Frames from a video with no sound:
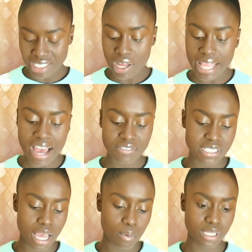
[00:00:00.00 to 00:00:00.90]
That's all I
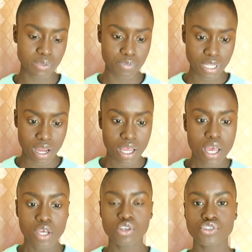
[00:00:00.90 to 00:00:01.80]
have to say about this
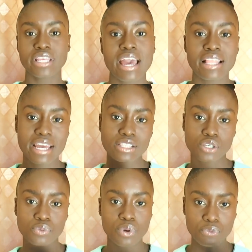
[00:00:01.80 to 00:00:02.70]
product. Usually I
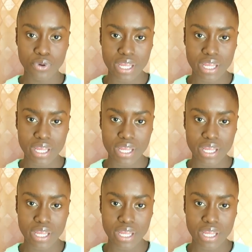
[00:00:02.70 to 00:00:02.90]
like to